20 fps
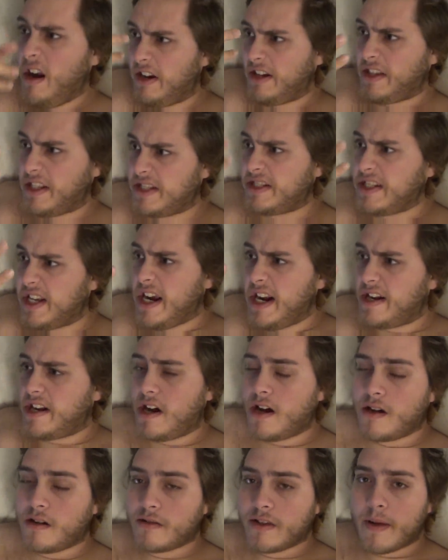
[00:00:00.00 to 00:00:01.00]
it's the skin
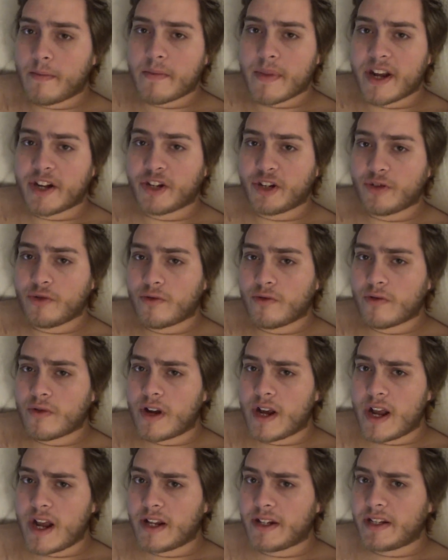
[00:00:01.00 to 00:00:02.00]
color that makes you
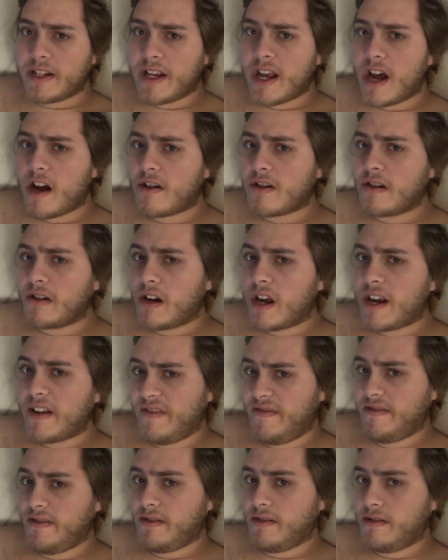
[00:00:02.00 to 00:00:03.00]
and say how your
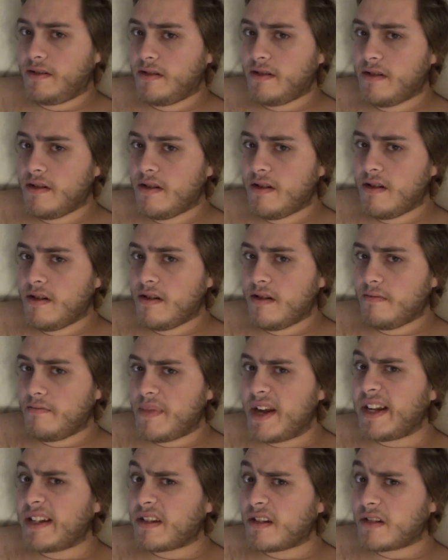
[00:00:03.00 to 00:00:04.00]
life is.
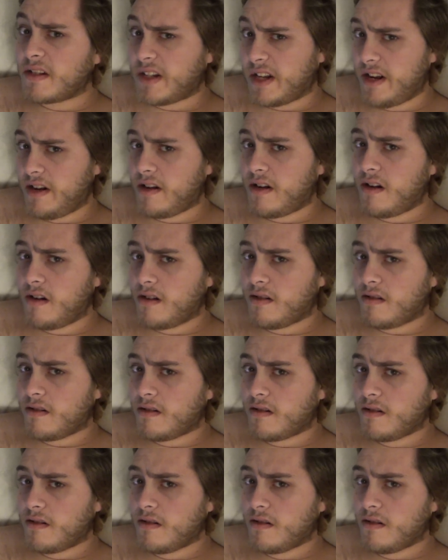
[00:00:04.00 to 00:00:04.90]
Based on skin color.